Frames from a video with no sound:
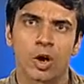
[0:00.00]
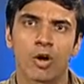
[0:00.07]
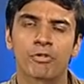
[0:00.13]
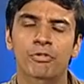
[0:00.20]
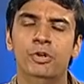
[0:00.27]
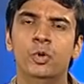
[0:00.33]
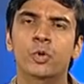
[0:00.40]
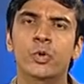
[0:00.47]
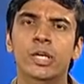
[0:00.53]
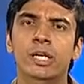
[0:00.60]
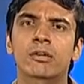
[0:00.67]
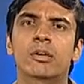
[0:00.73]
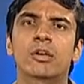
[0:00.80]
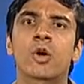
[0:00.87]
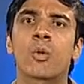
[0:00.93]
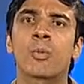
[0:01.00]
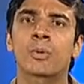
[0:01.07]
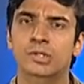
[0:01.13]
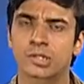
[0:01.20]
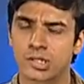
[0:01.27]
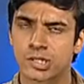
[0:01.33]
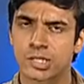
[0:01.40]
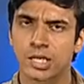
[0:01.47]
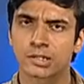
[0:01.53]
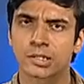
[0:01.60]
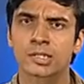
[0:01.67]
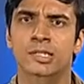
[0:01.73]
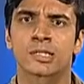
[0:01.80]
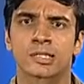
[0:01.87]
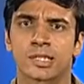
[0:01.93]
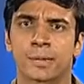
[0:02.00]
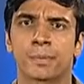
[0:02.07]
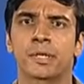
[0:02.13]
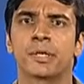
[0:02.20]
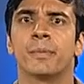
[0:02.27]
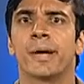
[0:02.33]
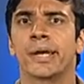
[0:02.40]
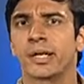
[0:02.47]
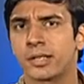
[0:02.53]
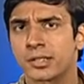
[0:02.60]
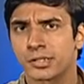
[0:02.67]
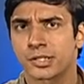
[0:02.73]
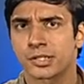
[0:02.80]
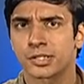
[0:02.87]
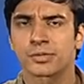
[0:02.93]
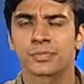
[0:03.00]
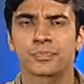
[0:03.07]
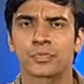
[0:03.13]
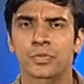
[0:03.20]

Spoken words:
of two equal and opposite charges separated by a distance.